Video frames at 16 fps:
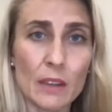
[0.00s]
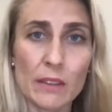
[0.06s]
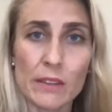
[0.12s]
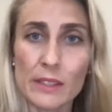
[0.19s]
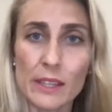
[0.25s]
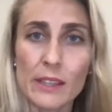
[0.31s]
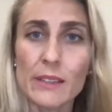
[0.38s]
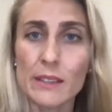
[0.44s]

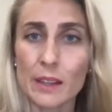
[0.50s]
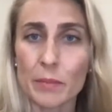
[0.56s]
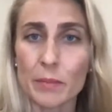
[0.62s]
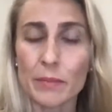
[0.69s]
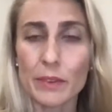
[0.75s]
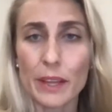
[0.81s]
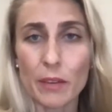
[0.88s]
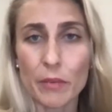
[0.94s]

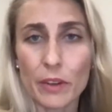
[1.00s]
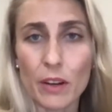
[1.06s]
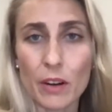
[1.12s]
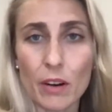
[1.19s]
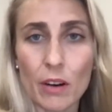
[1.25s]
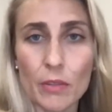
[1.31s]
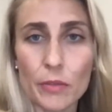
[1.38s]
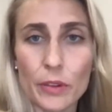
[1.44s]
system that we
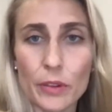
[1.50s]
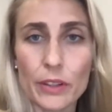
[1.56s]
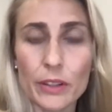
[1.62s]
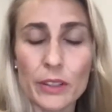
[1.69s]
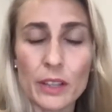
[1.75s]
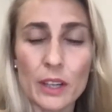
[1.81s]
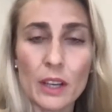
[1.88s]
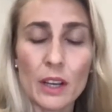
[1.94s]
are
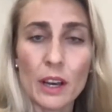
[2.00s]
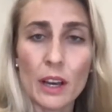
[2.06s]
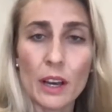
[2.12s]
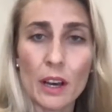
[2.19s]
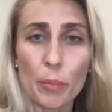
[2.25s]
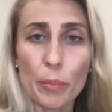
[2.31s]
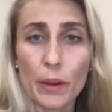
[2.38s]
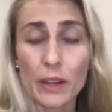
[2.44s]
offered,
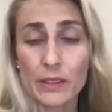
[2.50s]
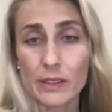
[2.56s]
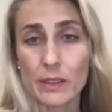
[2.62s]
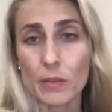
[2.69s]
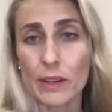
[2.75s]
plus the